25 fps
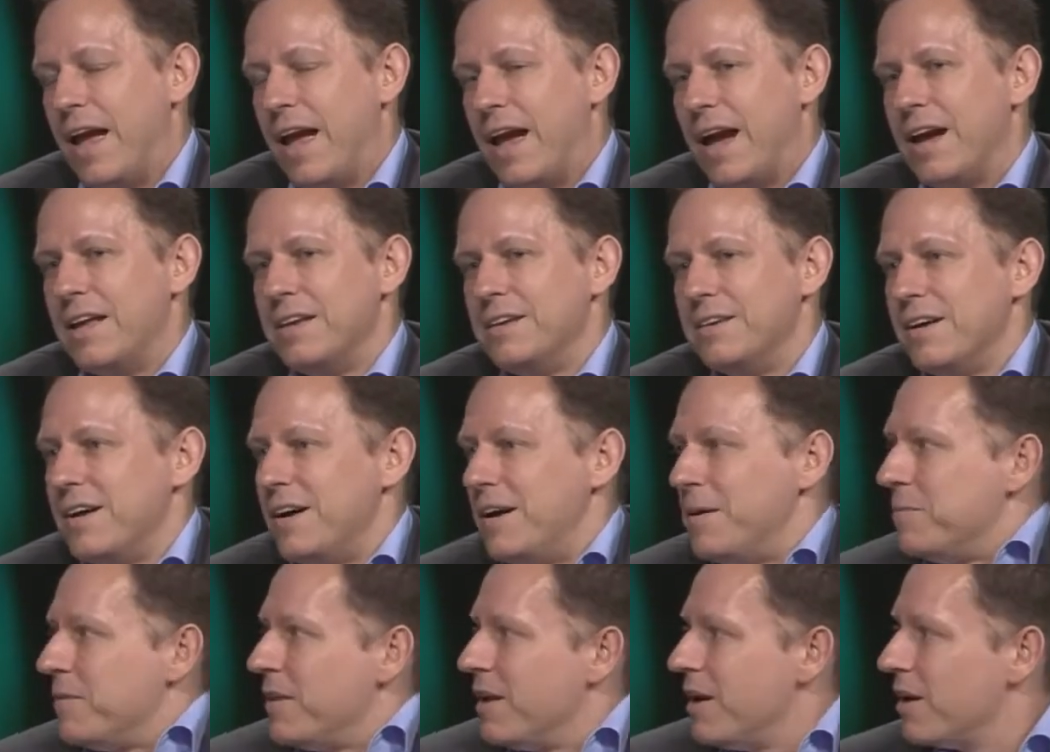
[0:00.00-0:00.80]
and
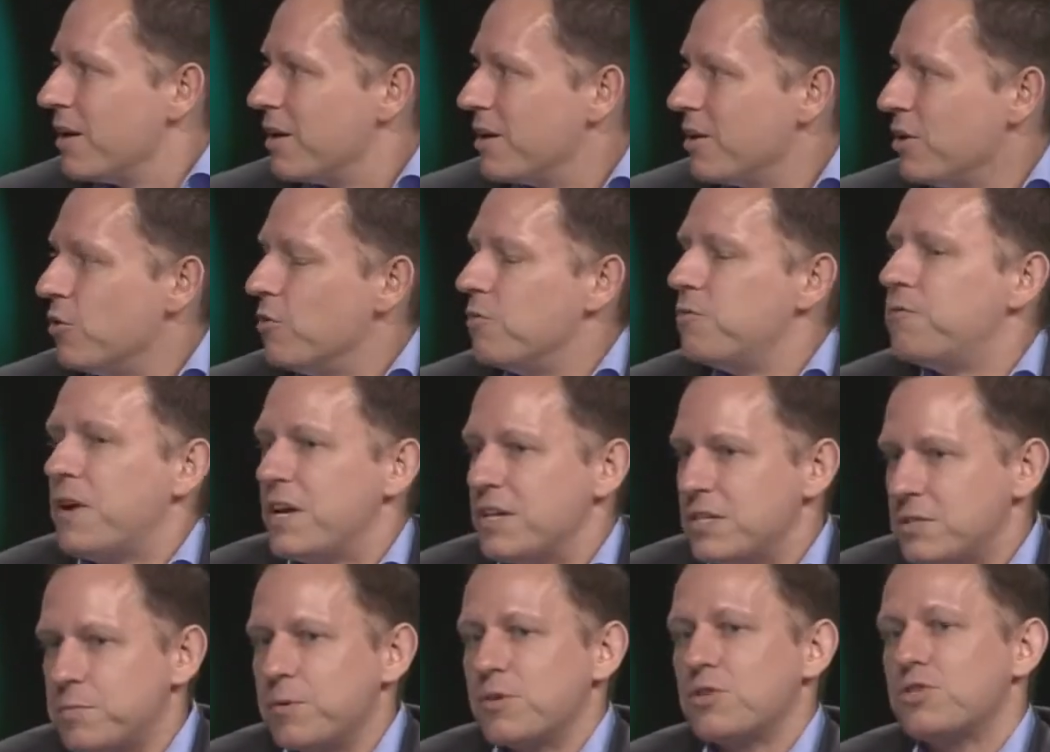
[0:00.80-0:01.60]
you know,
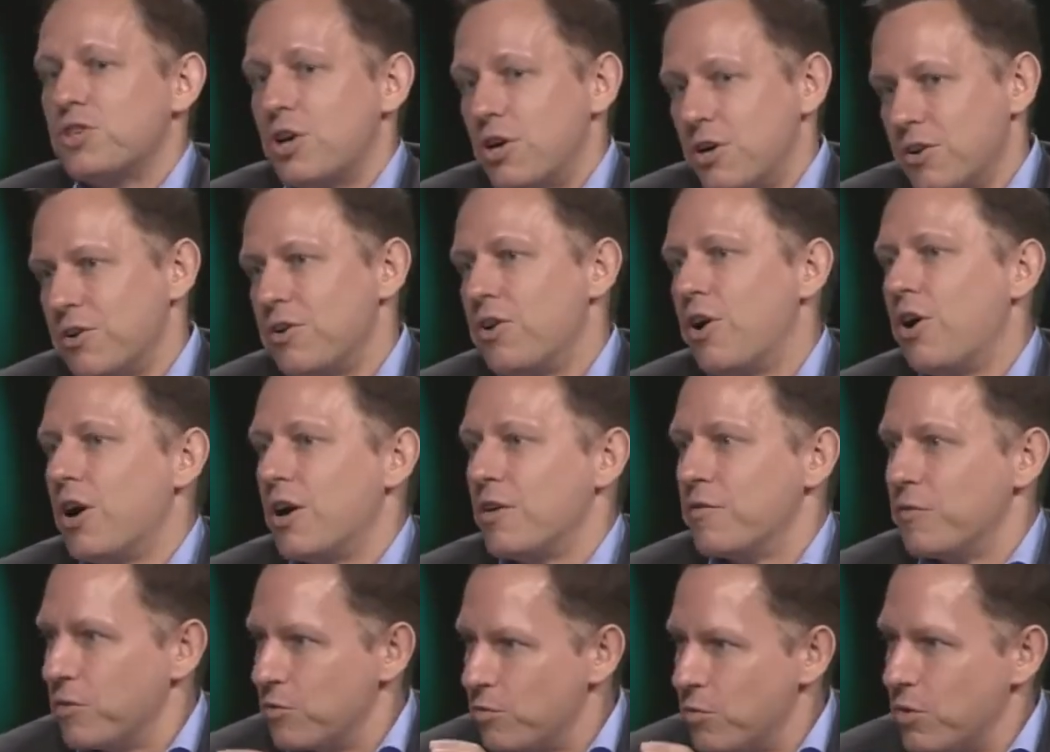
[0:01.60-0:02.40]
Facebook started at
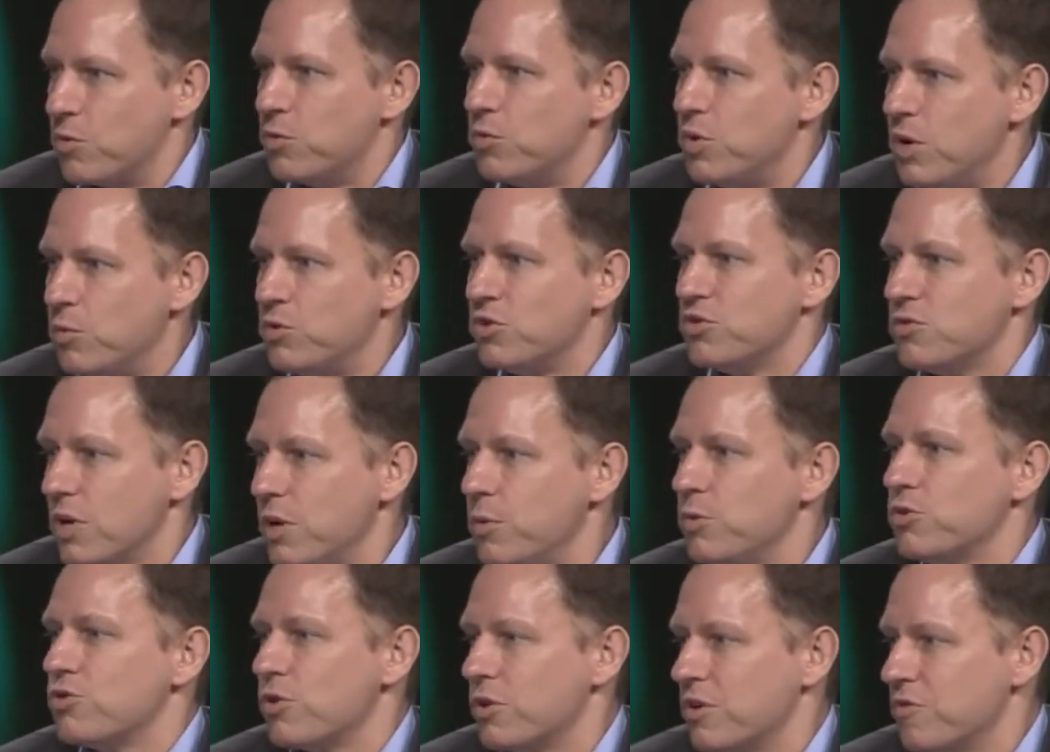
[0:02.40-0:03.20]
Harvard, where it was, it
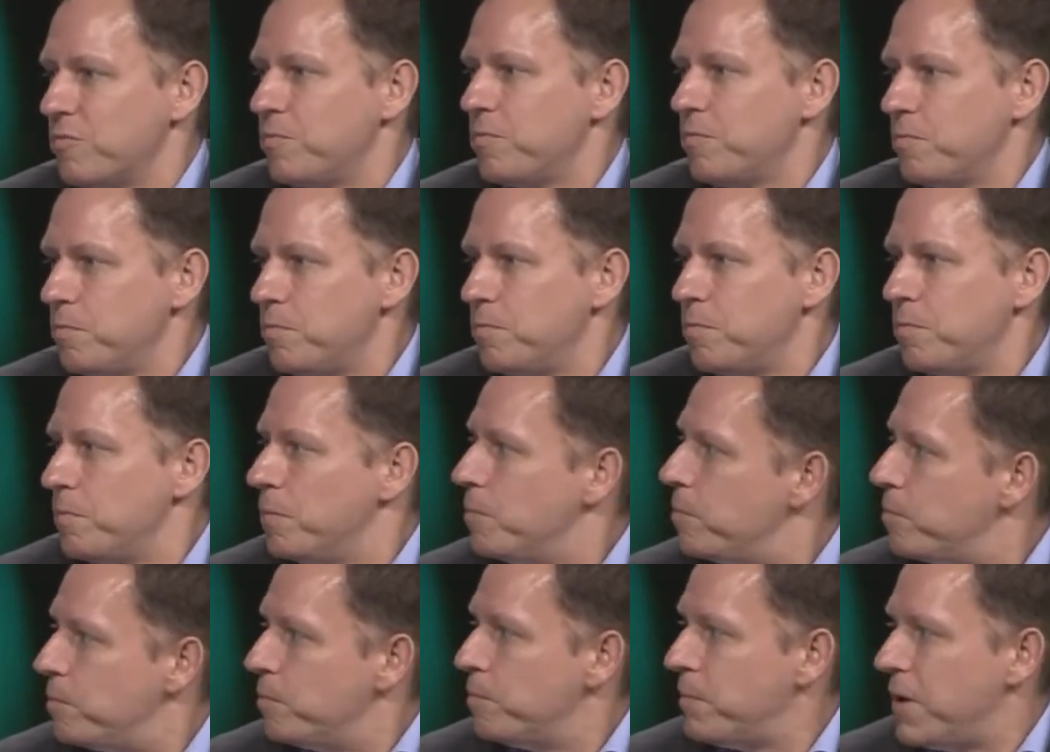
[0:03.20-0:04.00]
was sort of
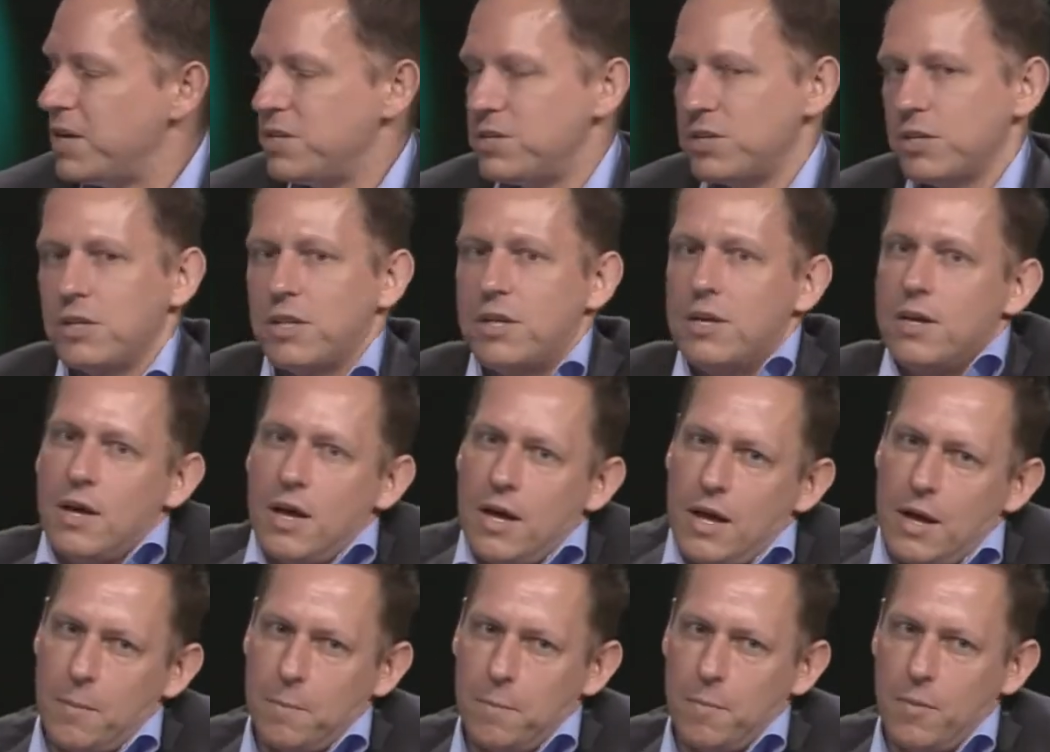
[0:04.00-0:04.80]
basically
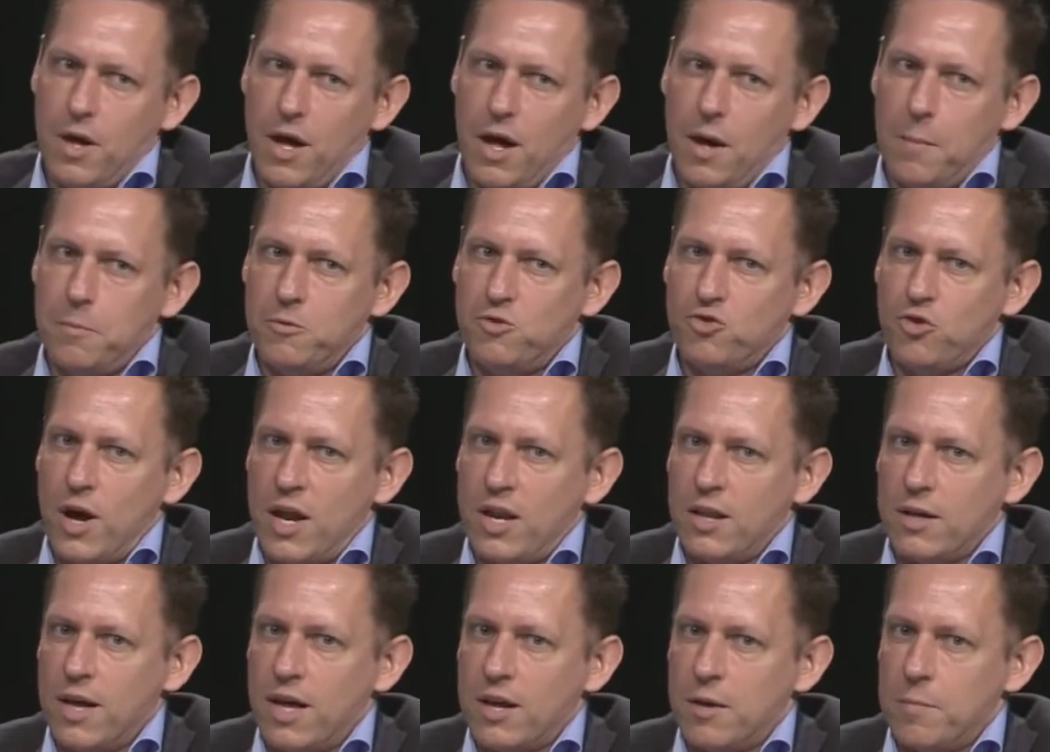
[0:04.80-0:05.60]

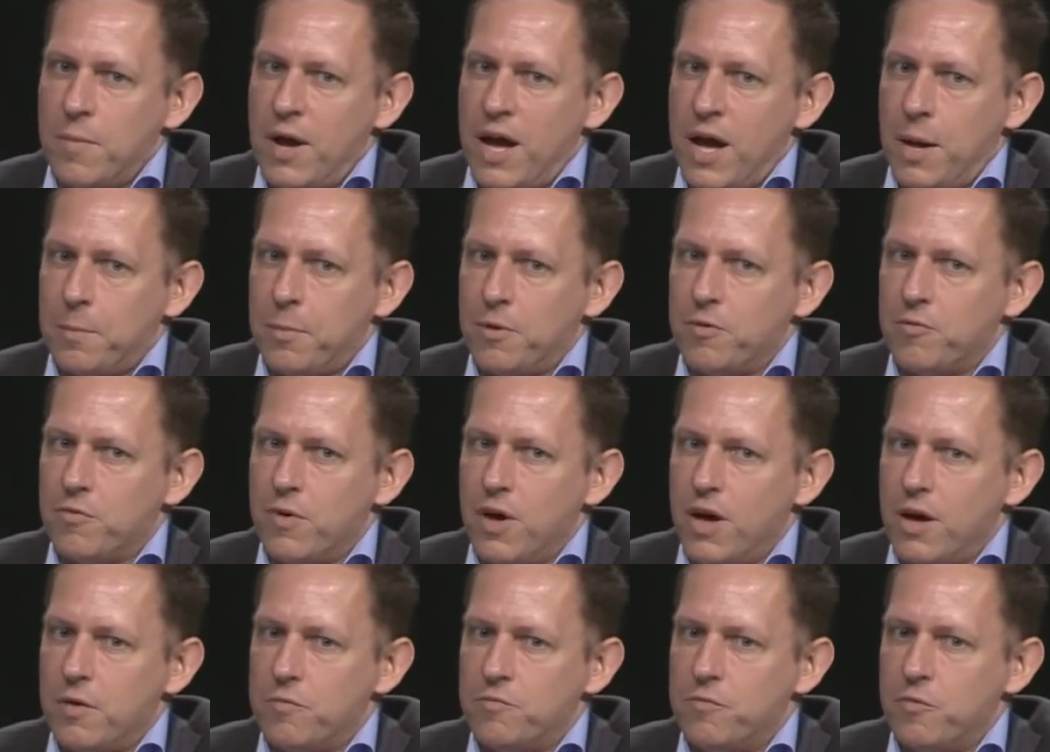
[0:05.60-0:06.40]
trying to get a map of,
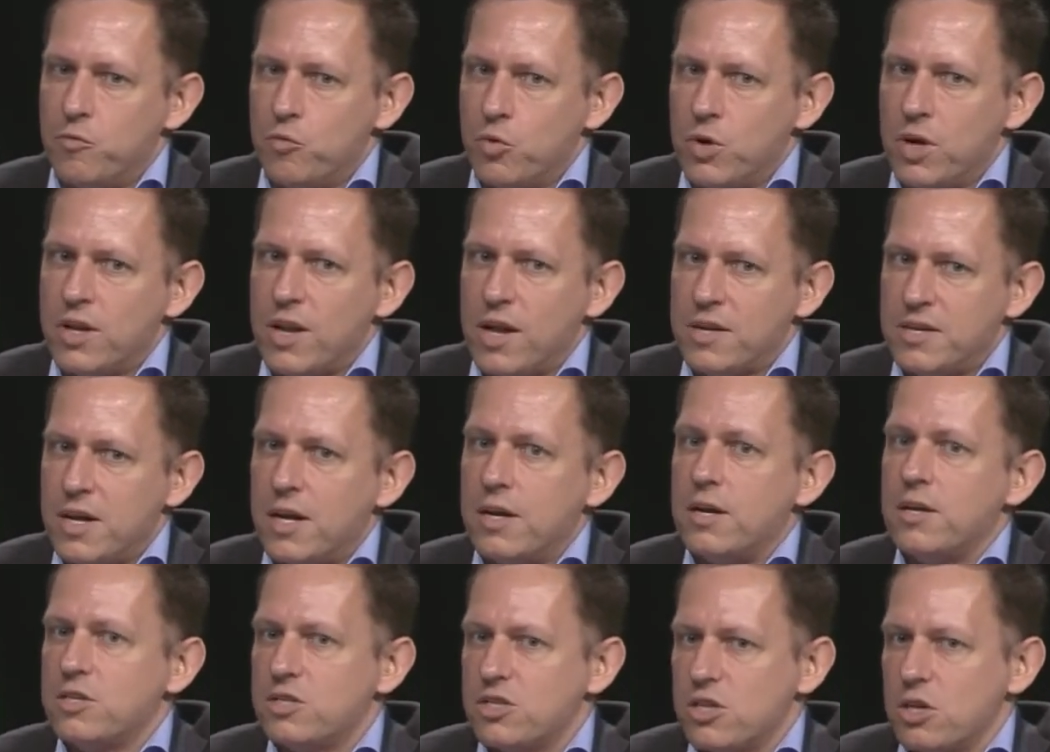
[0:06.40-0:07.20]
of real
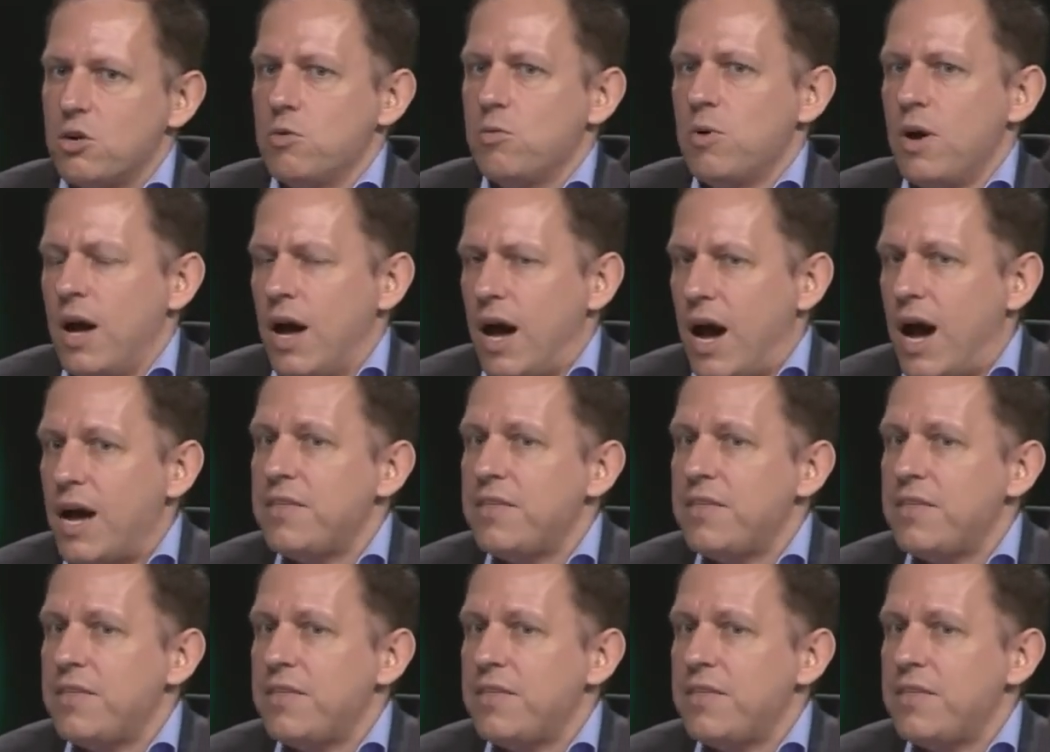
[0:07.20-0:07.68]
identity. So right.